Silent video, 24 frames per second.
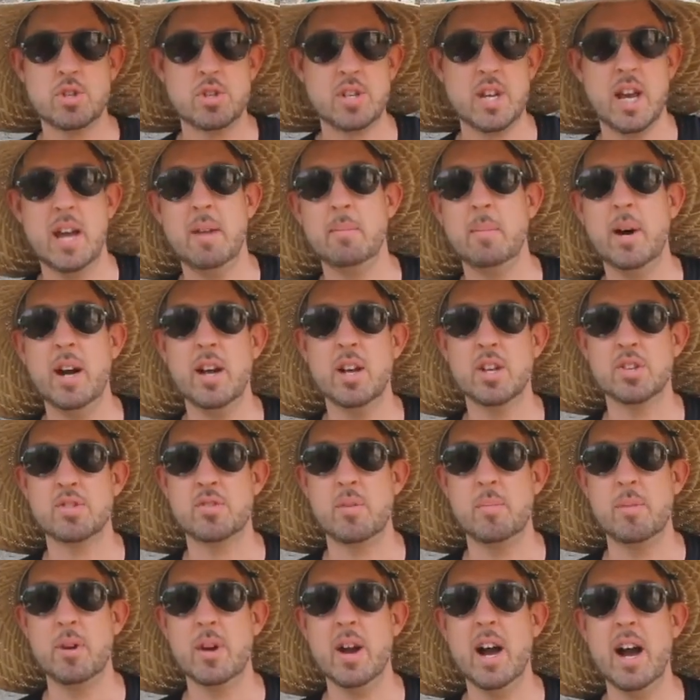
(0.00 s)
10 miles
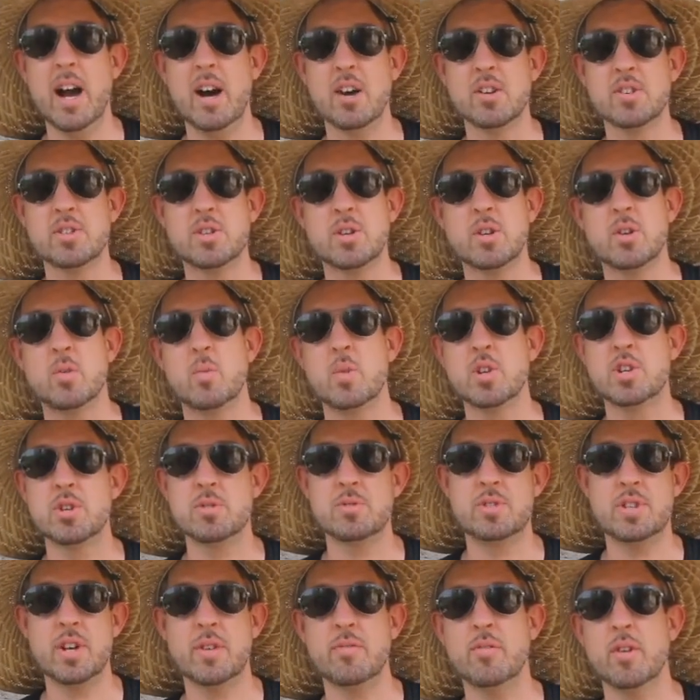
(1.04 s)
from your house, which
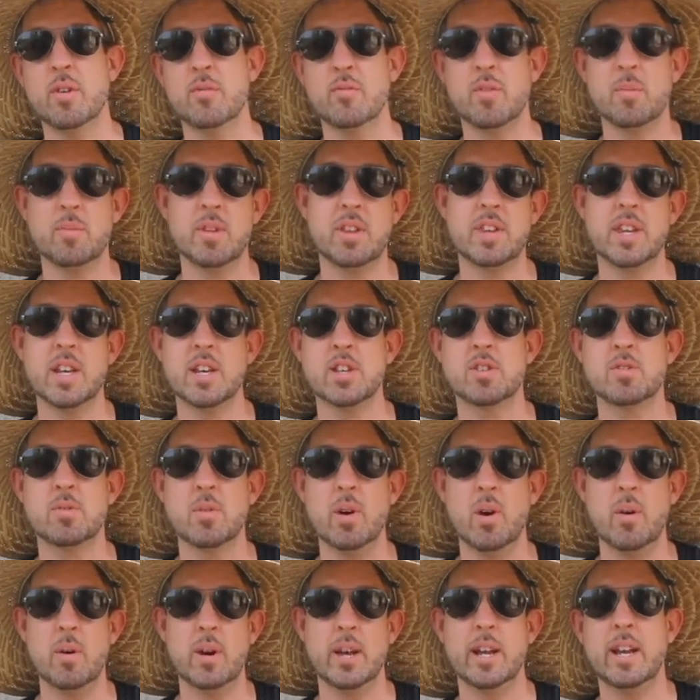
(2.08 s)
are different from the things
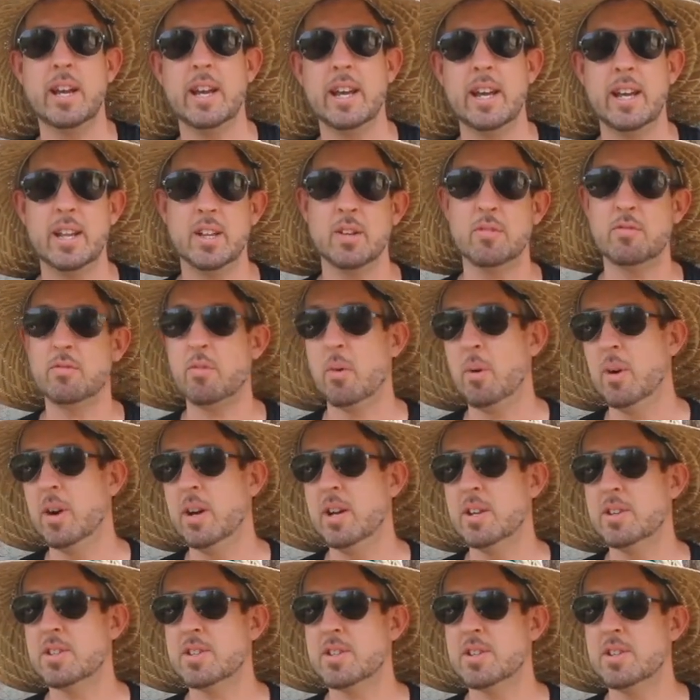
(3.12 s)
growing in the
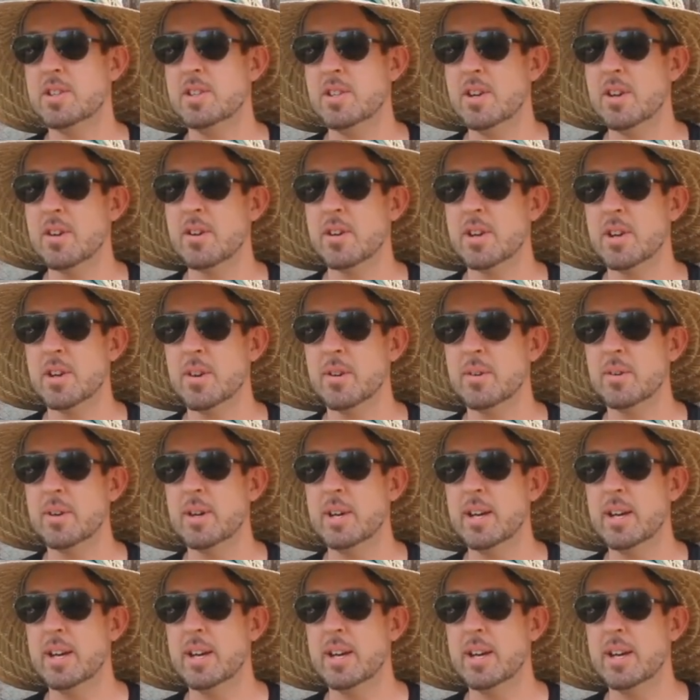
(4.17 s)
forest near you.